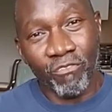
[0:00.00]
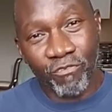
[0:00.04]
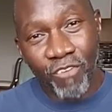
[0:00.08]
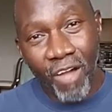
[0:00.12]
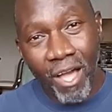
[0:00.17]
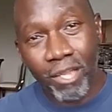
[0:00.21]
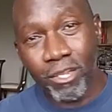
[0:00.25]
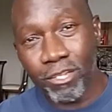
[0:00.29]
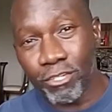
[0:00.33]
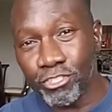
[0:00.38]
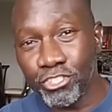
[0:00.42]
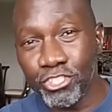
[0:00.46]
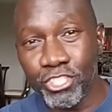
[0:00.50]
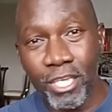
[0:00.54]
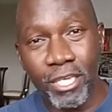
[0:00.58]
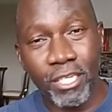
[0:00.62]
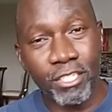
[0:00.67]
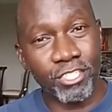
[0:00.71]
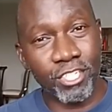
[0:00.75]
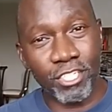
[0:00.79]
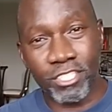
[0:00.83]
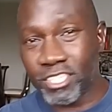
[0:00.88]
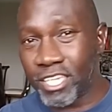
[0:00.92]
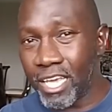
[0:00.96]
Follow
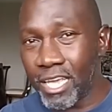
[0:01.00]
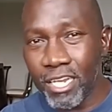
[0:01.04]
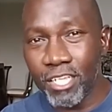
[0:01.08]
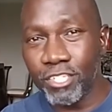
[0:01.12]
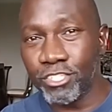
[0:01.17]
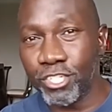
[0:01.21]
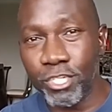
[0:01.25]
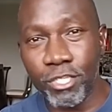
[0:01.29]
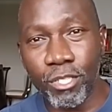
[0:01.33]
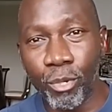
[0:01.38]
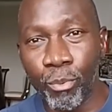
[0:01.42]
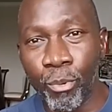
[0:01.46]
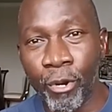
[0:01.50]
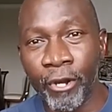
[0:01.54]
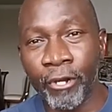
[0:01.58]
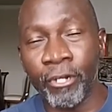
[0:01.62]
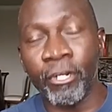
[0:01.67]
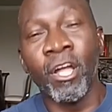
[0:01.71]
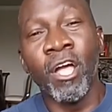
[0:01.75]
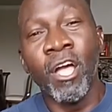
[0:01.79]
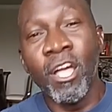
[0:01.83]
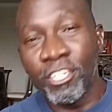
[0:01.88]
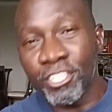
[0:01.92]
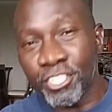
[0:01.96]
Jesus. Get into the
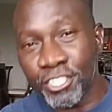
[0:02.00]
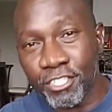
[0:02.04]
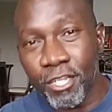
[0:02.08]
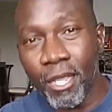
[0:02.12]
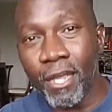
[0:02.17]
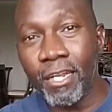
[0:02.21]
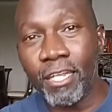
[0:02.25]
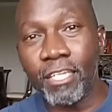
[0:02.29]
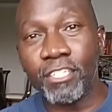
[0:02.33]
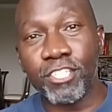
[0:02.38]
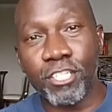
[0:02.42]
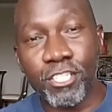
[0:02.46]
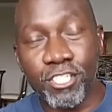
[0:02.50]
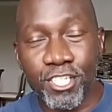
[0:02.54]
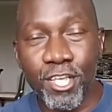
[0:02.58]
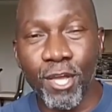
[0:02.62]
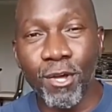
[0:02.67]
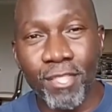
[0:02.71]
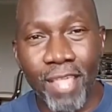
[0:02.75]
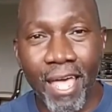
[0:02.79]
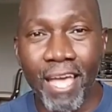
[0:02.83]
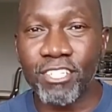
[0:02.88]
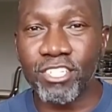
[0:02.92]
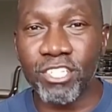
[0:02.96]
word. Study to
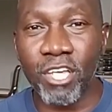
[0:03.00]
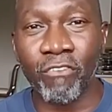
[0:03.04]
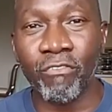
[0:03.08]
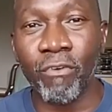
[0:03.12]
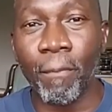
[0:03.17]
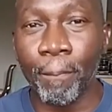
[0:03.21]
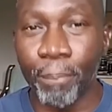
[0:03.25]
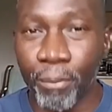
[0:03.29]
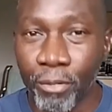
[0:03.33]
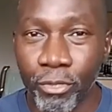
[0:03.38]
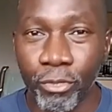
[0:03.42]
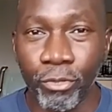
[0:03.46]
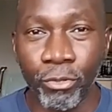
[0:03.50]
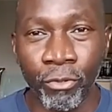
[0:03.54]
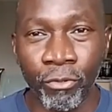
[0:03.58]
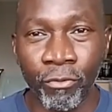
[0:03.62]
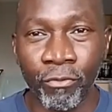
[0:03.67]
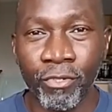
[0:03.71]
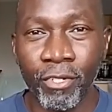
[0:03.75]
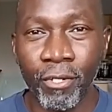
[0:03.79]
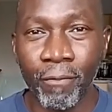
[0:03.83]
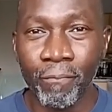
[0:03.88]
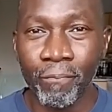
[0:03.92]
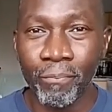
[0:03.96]
show thyself
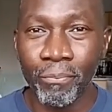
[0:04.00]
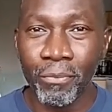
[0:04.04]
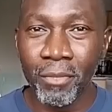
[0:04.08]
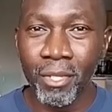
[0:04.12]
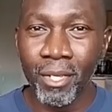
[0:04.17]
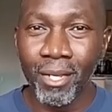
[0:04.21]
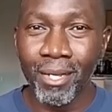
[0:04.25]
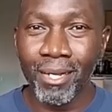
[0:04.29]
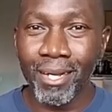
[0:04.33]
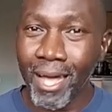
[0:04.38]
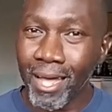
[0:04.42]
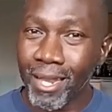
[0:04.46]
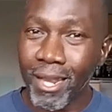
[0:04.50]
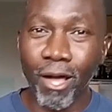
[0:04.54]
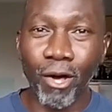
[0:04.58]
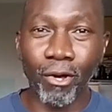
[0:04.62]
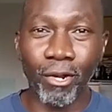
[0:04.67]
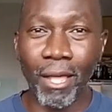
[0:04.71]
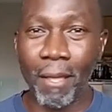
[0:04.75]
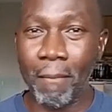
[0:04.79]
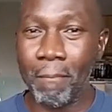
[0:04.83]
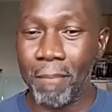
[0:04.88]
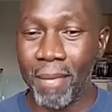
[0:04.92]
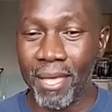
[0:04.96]
approved. Cut
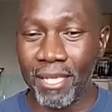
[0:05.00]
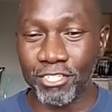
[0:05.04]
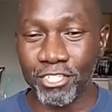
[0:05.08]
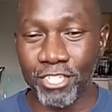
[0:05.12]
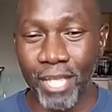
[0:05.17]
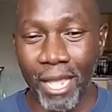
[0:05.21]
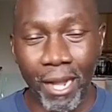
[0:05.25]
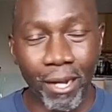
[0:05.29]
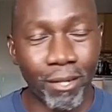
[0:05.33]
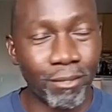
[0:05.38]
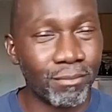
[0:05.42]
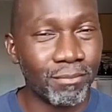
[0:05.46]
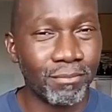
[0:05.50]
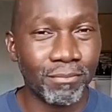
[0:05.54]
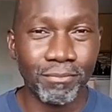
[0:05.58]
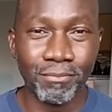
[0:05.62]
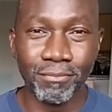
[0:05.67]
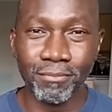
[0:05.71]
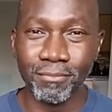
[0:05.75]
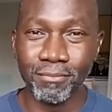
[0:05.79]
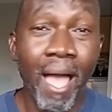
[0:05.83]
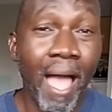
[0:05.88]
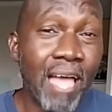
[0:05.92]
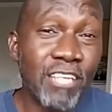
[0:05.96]
all that mess out.
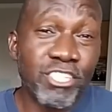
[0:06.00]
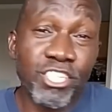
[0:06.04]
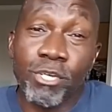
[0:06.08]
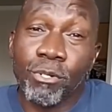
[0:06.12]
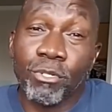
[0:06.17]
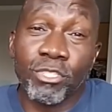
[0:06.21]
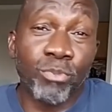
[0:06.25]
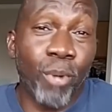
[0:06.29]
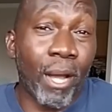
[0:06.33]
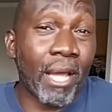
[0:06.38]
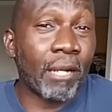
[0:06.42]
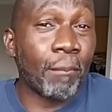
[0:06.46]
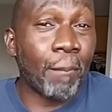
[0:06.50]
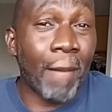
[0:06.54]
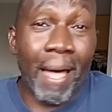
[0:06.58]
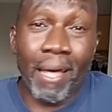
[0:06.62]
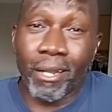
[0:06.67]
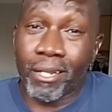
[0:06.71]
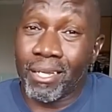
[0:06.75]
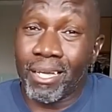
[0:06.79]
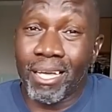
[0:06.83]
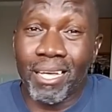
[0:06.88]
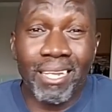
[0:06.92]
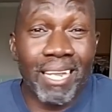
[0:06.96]
And she was right
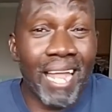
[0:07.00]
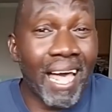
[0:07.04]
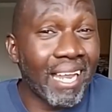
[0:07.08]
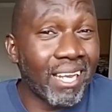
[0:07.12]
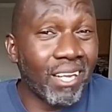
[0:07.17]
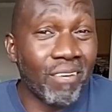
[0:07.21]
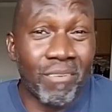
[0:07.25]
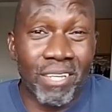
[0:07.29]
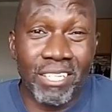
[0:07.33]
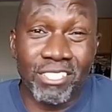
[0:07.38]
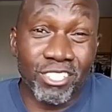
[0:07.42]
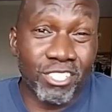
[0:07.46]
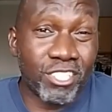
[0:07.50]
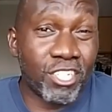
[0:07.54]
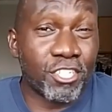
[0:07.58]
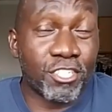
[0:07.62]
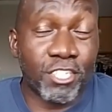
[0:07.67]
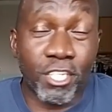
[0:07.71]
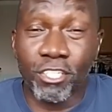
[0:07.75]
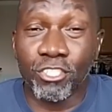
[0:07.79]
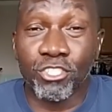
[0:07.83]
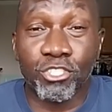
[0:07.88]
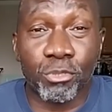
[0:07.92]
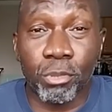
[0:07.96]
about it. A lot of it is
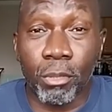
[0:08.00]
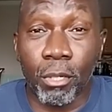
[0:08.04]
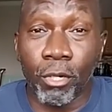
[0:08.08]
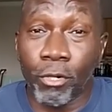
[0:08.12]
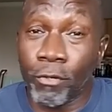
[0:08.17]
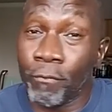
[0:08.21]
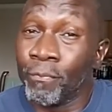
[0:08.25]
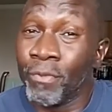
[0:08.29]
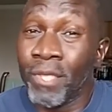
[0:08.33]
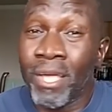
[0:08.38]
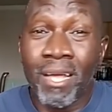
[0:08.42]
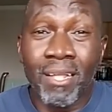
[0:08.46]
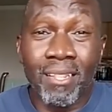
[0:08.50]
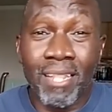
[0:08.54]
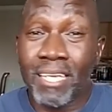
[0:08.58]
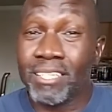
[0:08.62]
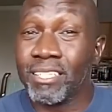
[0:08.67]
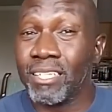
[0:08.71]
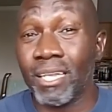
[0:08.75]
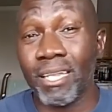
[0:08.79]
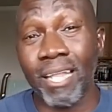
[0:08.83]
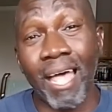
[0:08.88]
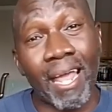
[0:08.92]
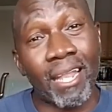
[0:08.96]
just control.
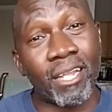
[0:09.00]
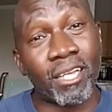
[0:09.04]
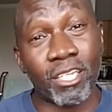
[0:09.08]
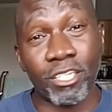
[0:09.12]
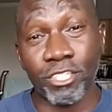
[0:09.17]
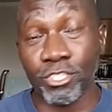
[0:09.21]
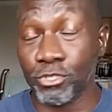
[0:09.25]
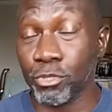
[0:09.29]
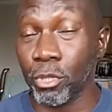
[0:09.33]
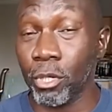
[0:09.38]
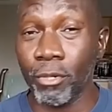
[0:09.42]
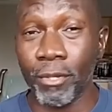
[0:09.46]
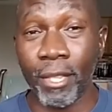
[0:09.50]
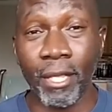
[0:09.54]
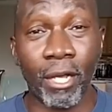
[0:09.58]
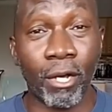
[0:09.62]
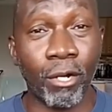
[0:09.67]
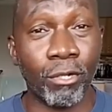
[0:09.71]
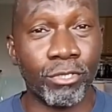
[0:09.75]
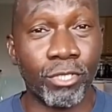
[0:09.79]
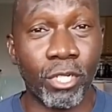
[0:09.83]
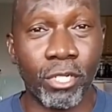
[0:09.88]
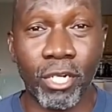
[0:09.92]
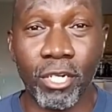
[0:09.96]
There's a lot of control
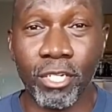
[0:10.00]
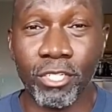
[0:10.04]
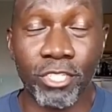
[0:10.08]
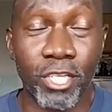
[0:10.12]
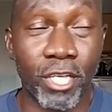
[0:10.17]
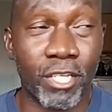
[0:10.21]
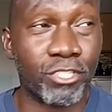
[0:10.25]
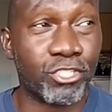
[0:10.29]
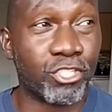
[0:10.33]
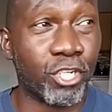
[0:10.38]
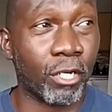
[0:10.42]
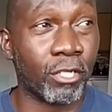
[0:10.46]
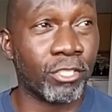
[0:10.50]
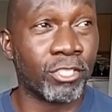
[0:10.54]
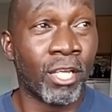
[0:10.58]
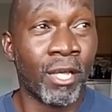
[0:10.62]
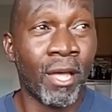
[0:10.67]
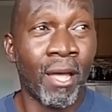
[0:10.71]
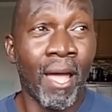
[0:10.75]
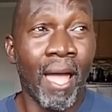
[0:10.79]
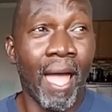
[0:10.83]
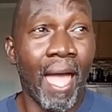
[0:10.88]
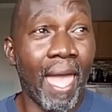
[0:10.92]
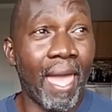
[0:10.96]
that goes on in, in
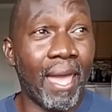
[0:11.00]
church.